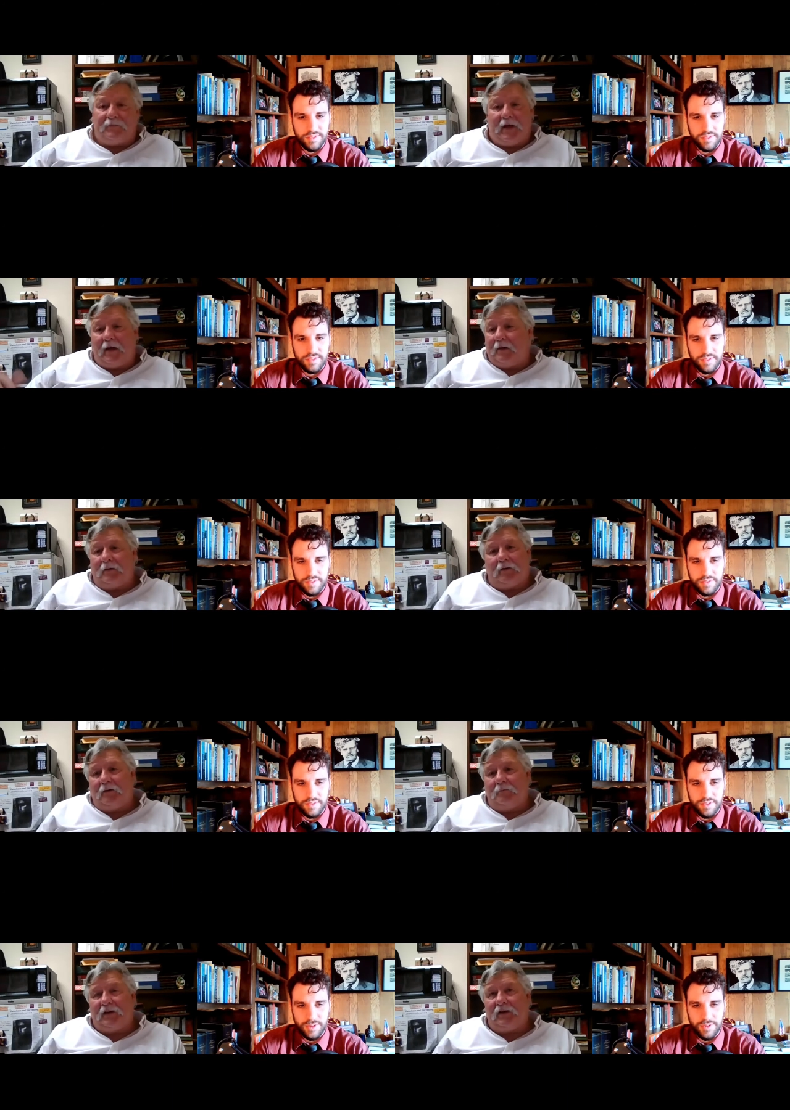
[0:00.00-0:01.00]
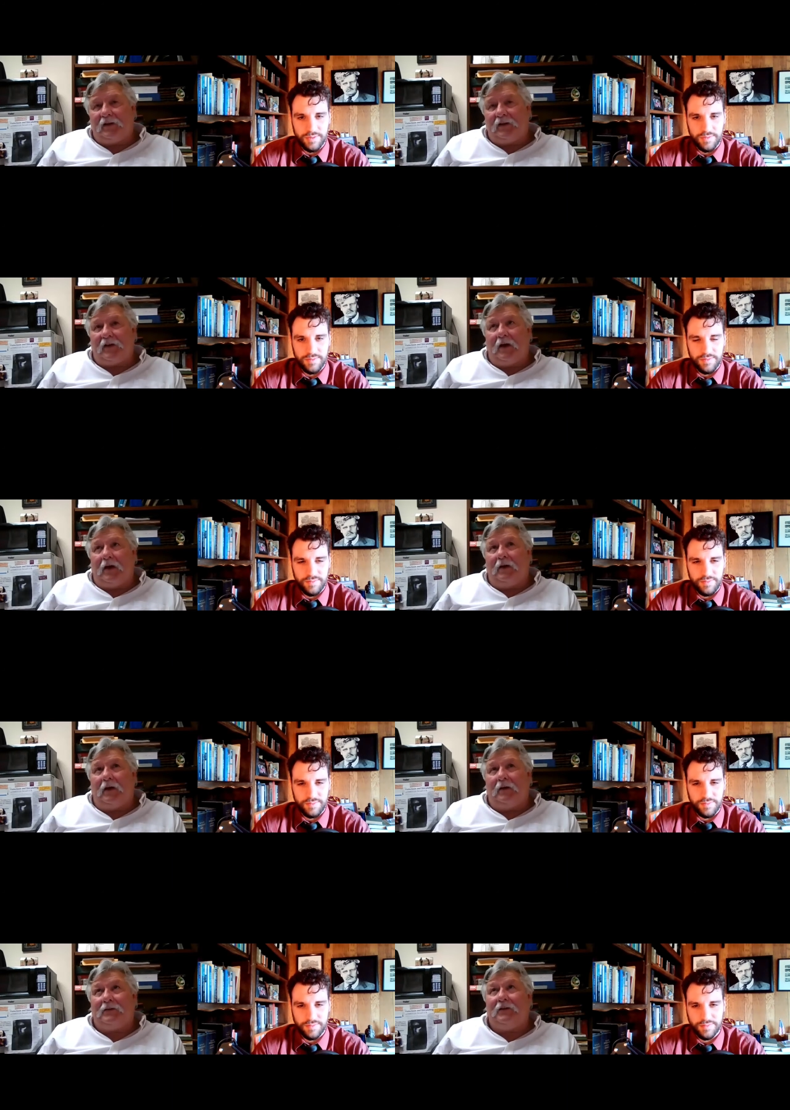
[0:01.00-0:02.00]
Speaker 1: at it, you know, because I,
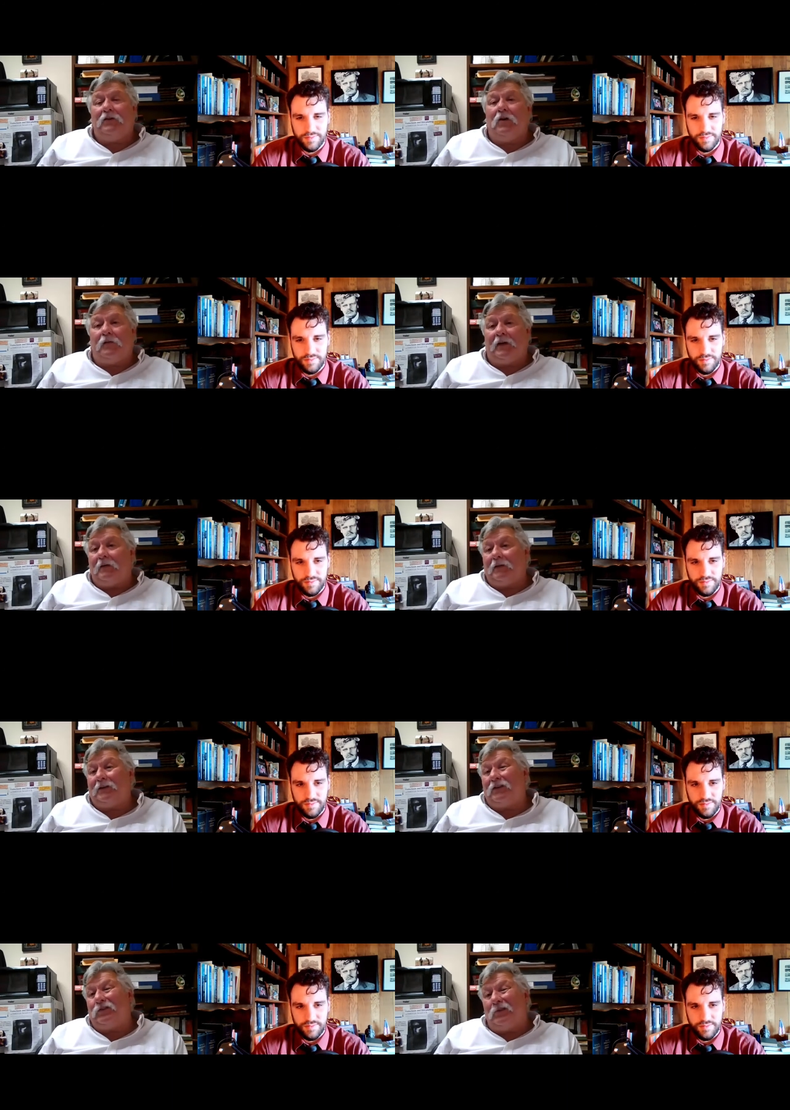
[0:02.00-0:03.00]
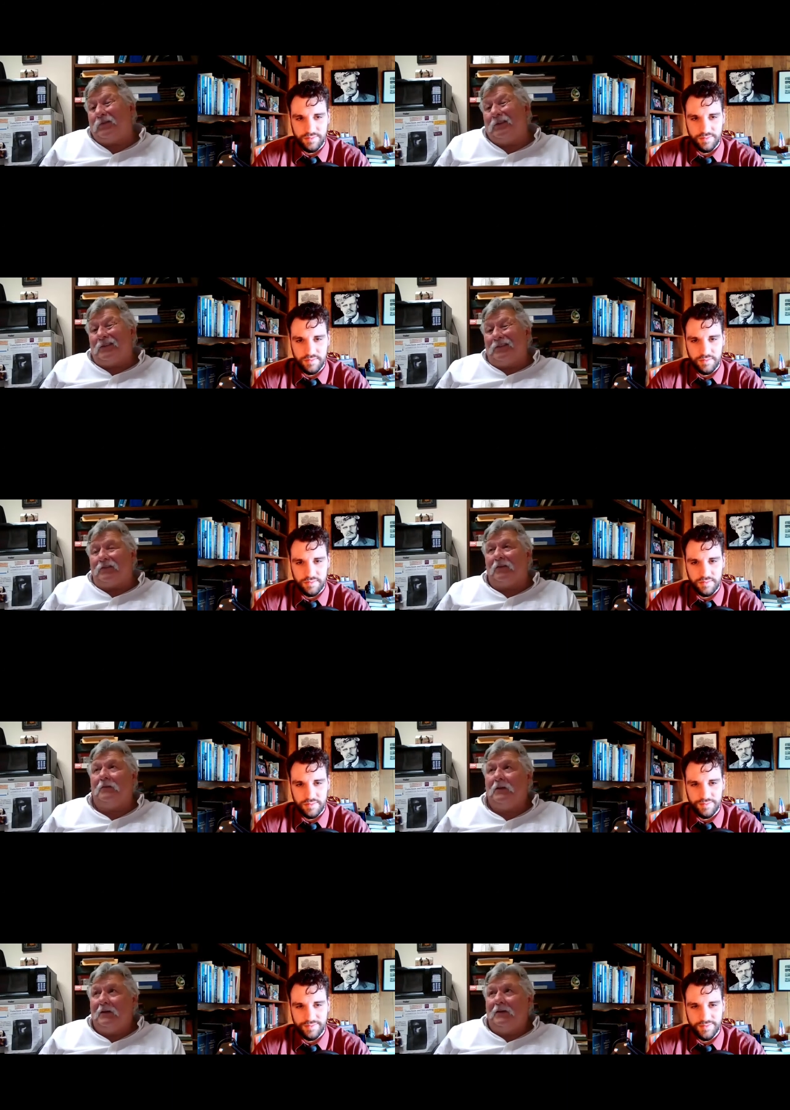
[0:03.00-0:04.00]
I didn't know if I'd ever get to do it really. So
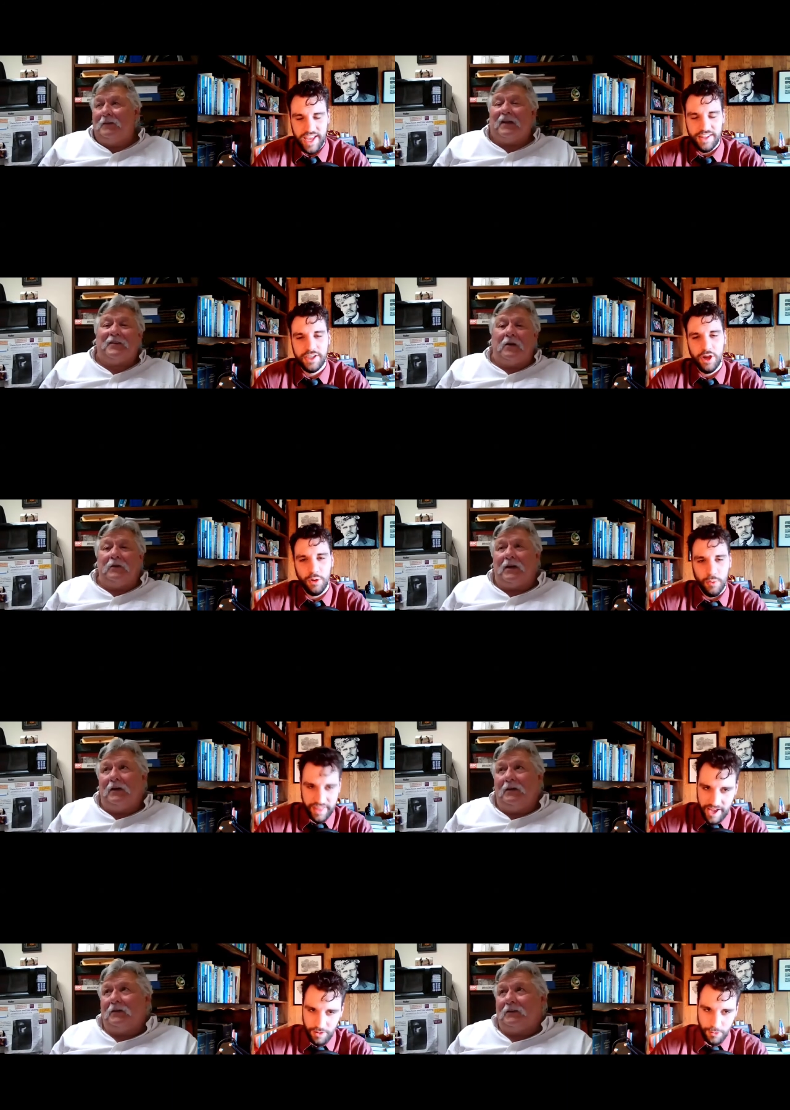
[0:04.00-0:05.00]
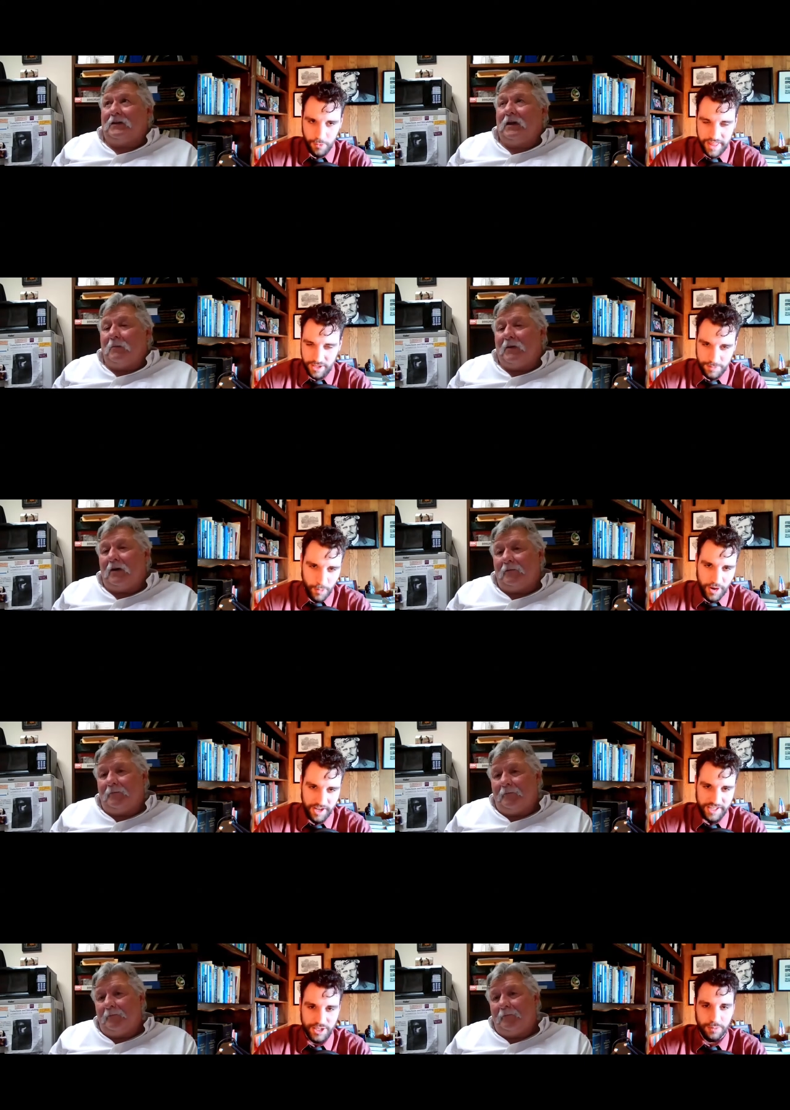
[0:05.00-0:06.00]
that's and how so without without about.
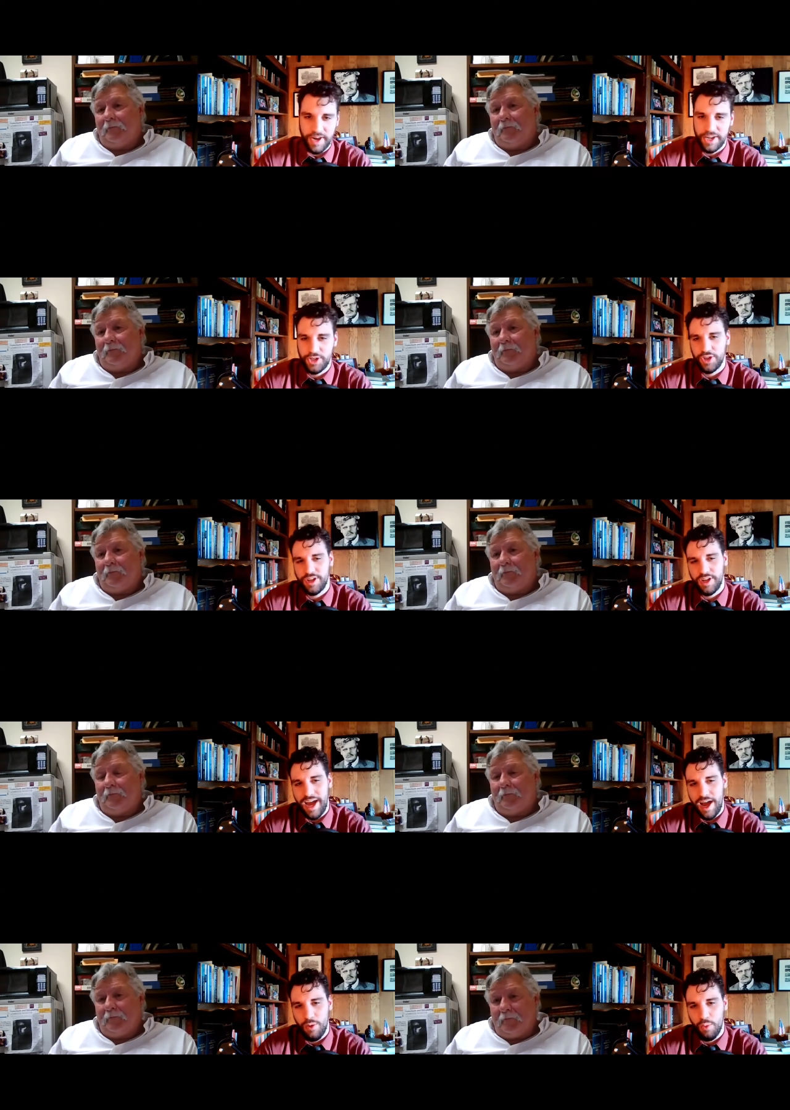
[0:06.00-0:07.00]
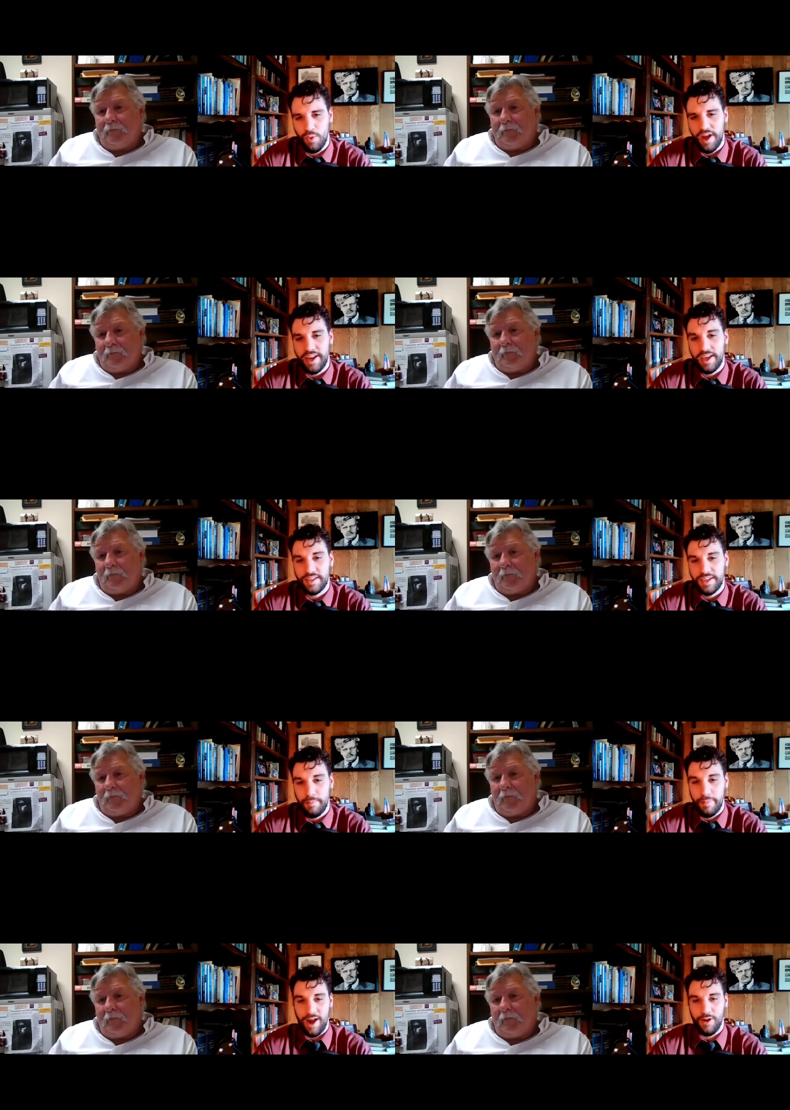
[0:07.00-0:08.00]
spoiling
Speaker 2: too much, uh, what is it
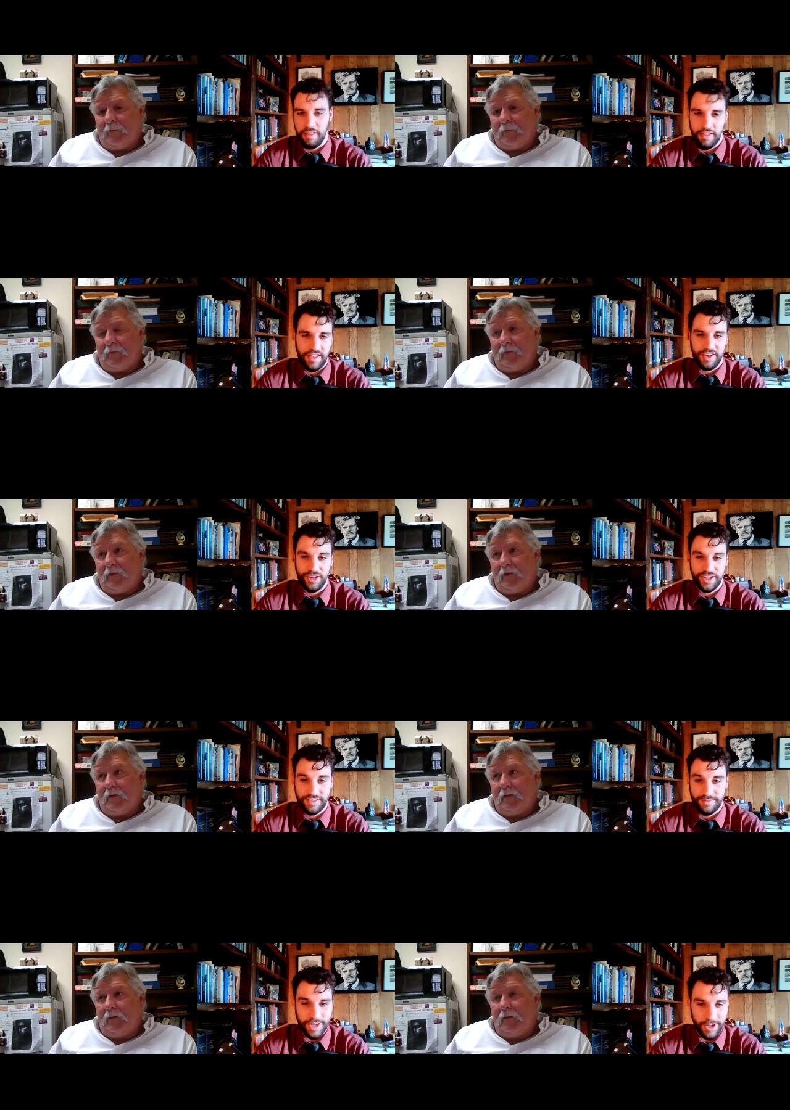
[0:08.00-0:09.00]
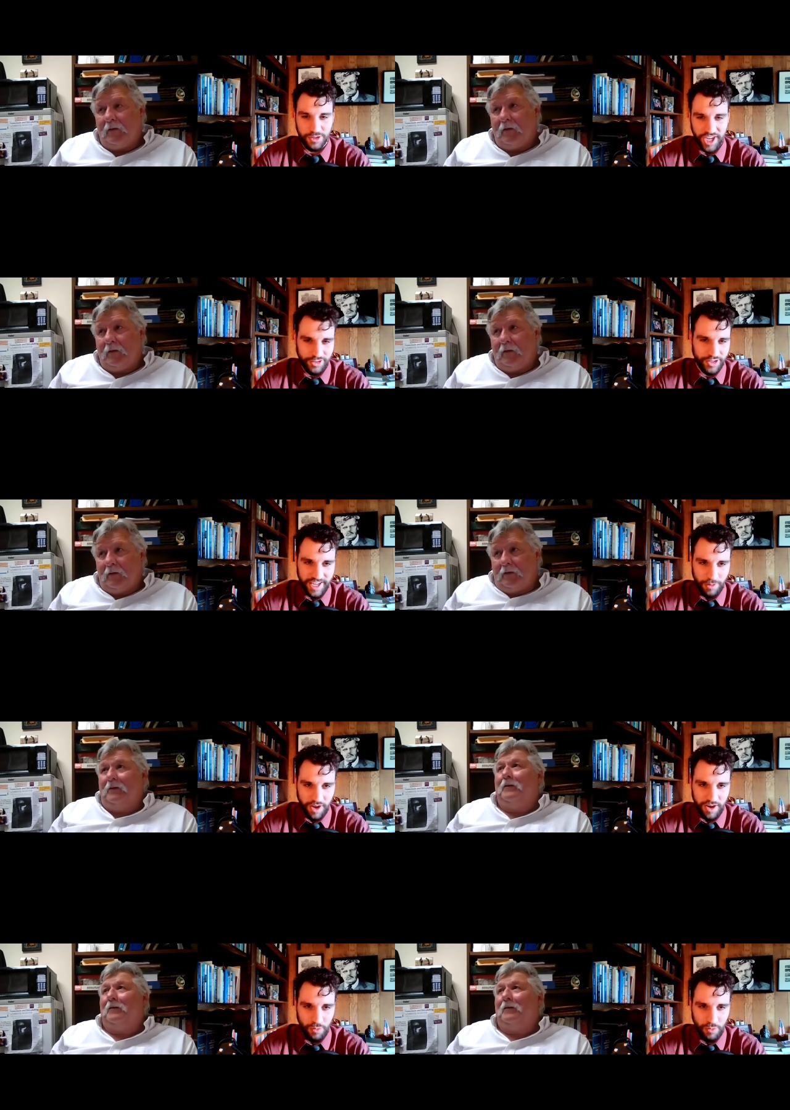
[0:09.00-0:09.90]
about other than just you know Chesterton? What